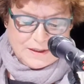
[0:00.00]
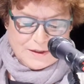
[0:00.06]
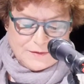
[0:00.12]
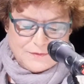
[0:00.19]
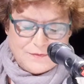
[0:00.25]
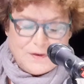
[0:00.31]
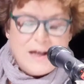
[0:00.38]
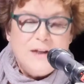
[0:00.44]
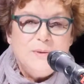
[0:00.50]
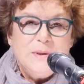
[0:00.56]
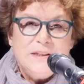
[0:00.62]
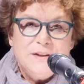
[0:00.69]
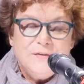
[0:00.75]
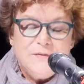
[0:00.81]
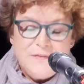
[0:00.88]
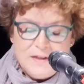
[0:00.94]
Following
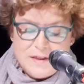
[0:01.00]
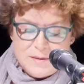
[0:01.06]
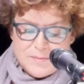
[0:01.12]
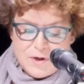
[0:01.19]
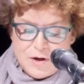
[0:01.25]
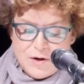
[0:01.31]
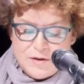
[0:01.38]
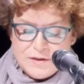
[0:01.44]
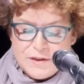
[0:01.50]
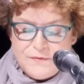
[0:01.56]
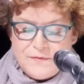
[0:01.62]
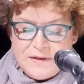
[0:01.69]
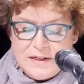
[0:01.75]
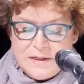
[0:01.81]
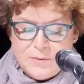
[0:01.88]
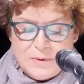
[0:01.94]
the film,
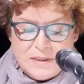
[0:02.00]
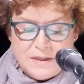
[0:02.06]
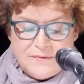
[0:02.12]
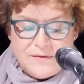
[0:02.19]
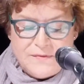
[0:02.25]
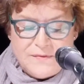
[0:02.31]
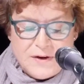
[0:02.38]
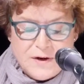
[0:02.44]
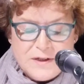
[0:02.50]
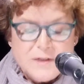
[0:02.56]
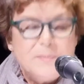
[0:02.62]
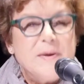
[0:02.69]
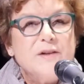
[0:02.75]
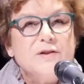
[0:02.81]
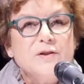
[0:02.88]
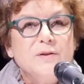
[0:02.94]
Safina will give a very
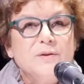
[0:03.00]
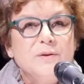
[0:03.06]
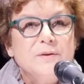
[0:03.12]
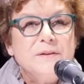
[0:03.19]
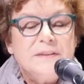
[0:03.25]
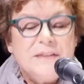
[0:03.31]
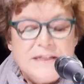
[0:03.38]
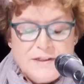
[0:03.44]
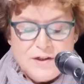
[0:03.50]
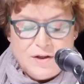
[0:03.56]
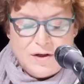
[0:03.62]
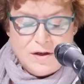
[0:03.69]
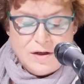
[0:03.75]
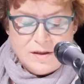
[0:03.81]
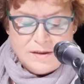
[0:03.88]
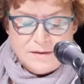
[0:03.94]
special Earth Day
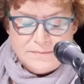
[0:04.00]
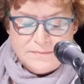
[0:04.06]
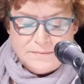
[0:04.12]
talk.